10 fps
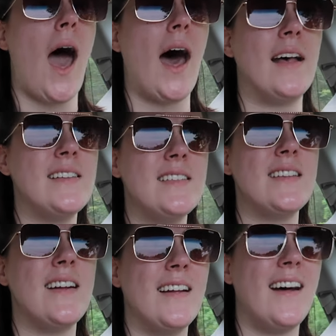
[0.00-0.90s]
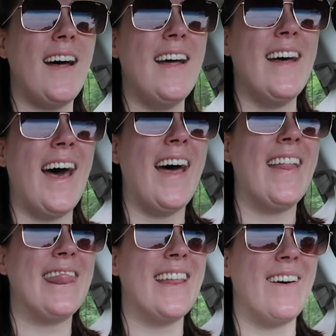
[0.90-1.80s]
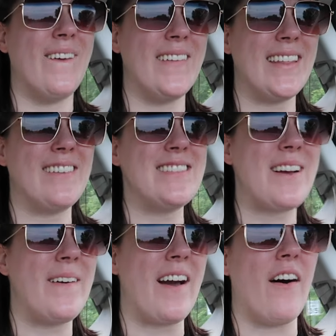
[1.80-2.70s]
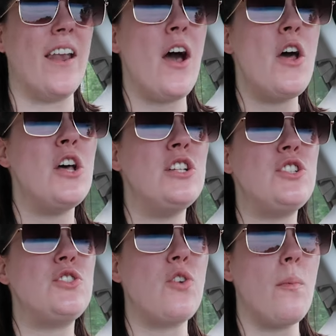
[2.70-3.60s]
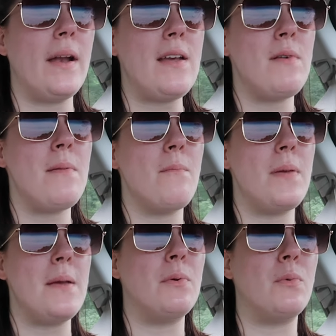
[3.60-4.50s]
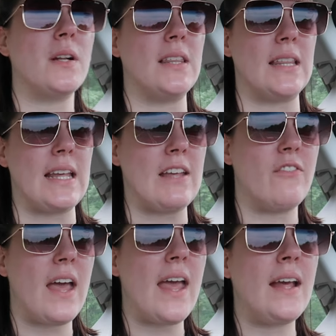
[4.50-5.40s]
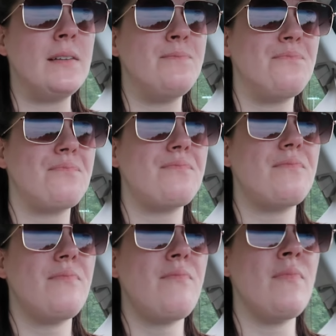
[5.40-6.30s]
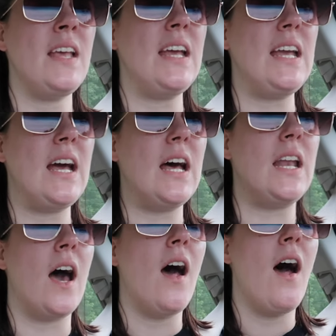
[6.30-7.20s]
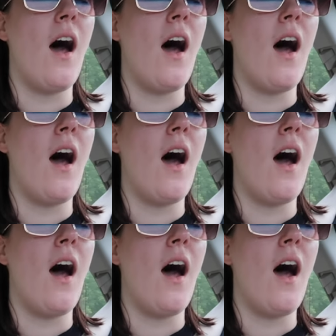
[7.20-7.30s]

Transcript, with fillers: as the whole thing was going on, so many people were leaving, and